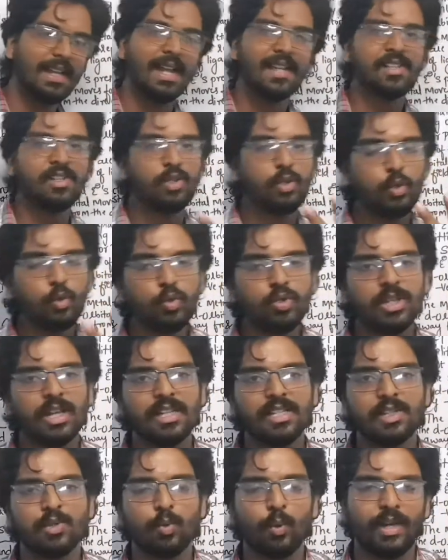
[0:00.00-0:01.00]
has two
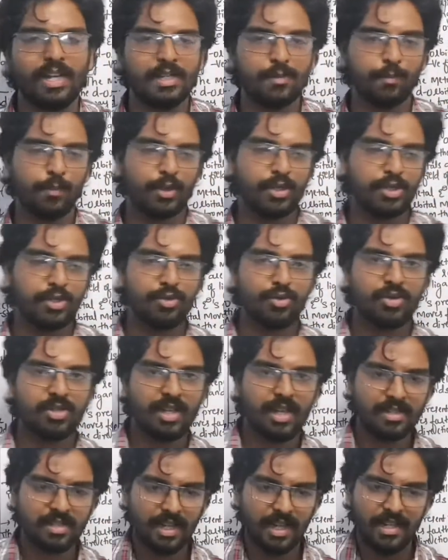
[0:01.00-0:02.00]
charges, one is positive
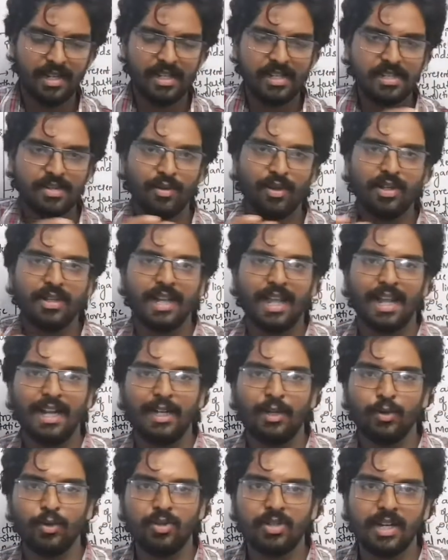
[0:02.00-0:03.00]
charge and is what?
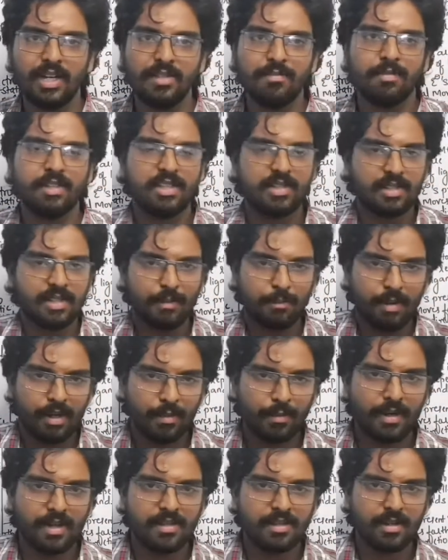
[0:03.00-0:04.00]
Negative charge, which is separated
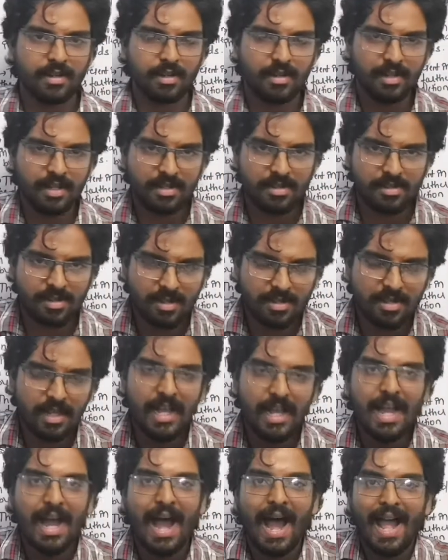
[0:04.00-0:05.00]
by a certain distance,
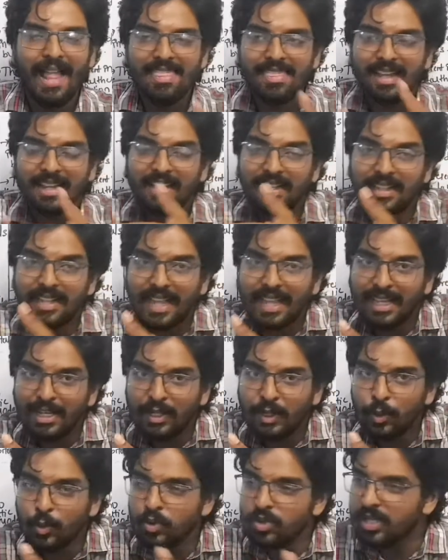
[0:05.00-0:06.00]
and that
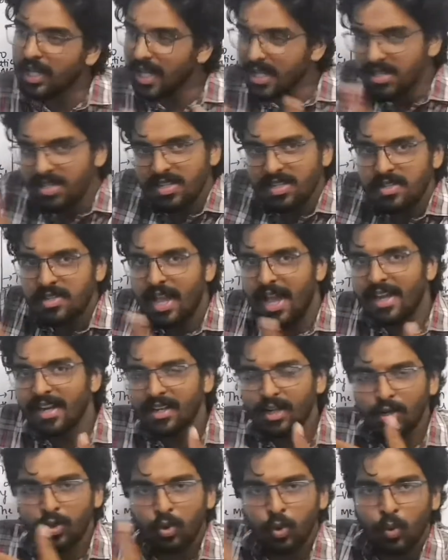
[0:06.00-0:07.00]
negative charge is
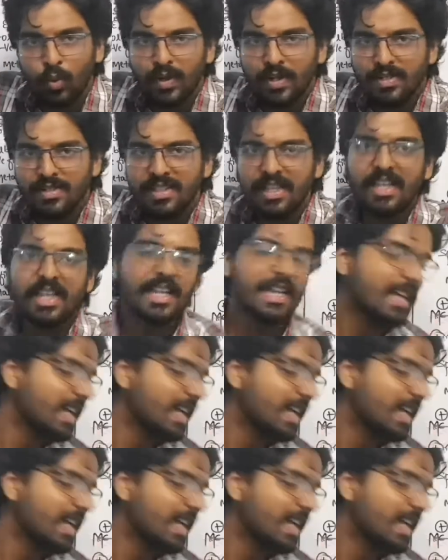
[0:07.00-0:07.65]
directed towards the